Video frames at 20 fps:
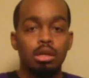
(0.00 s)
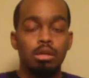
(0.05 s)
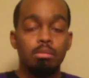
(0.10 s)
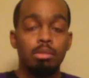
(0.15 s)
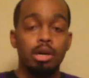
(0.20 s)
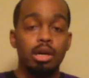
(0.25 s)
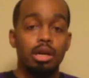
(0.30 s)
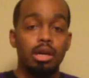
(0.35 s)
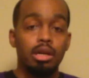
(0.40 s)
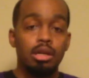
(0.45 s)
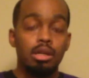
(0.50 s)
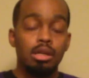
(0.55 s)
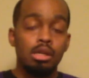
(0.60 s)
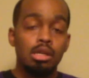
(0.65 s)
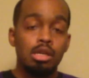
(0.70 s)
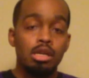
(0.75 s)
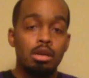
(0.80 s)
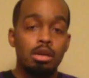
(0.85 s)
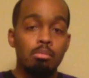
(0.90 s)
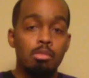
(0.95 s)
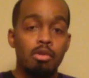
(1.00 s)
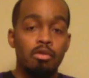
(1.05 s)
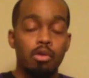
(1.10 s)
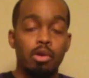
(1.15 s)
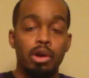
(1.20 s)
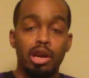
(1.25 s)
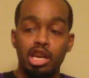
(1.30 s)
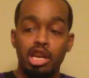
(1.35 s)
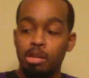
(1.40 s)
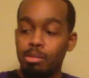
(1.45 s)
But
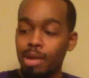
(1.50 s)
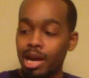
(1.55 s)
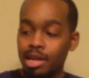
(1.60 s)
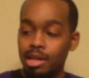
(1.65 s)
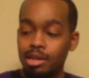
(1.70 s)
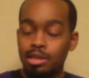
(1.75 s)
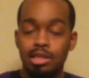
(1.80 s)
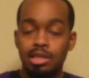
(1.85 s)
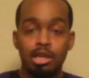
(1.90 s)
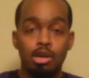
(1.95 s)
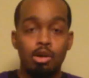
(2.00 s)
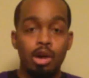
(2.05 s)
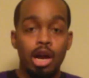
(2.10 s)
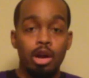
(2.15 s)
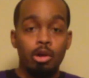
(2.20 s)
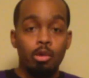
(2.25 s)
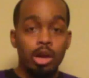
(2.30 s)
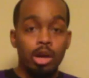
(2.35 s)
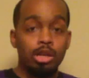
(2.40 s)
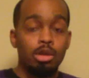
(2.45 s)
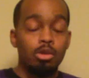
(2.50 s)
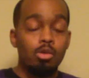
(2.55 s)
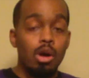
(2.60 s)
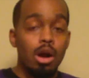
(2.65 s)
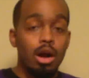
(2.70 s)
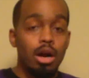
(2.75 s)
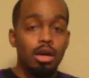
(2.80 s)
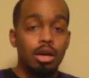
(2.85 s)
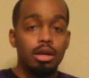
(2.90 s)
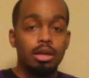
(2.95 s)
before anybody else to know how great you
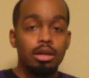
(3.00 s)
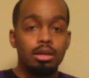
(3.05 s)
are,